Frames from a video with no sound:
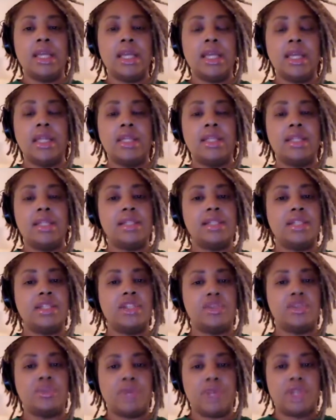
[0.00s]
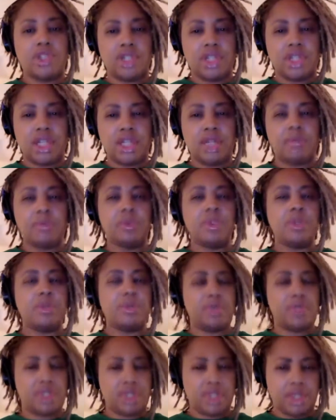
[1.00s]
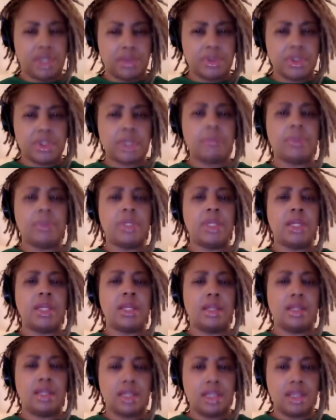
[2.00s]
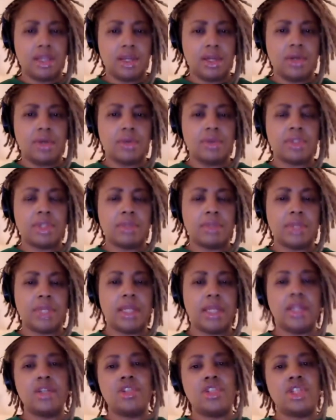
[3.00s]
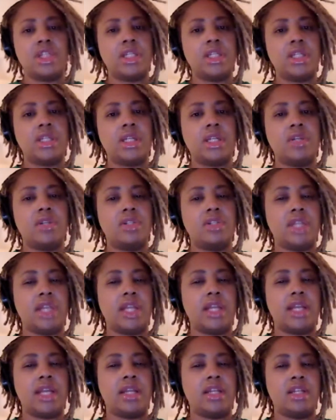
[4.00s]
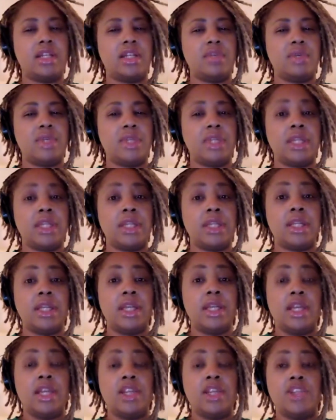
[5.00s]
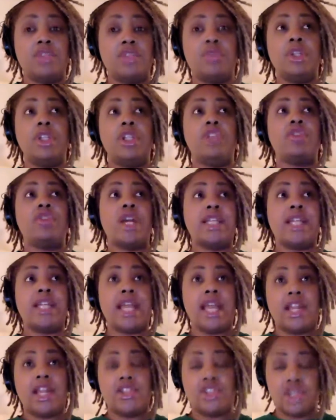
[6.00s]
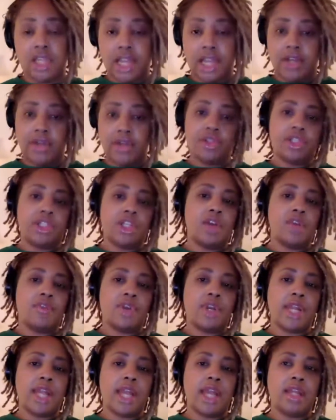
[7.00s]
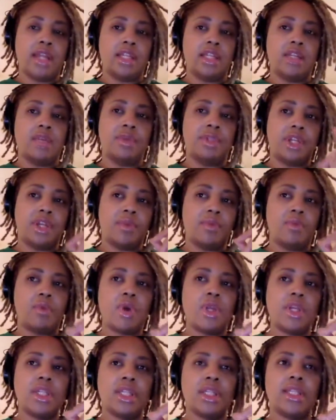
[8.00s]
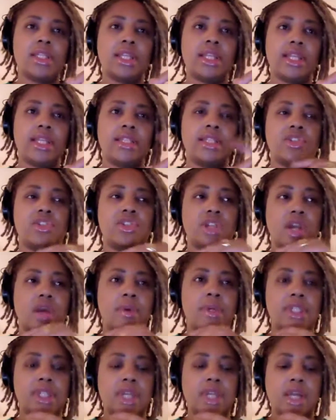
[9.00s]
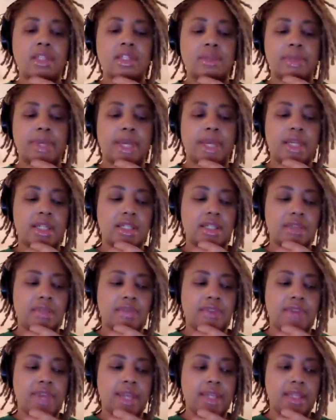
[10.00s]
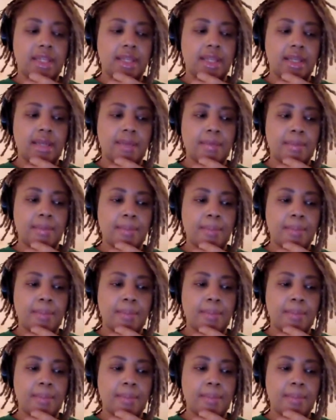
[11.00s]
in this situation that it, it was it was something you know something that she didn't understand how to deal with and she really tried to educate herself on how to deal with it and one of the things that she always talks about is the fact that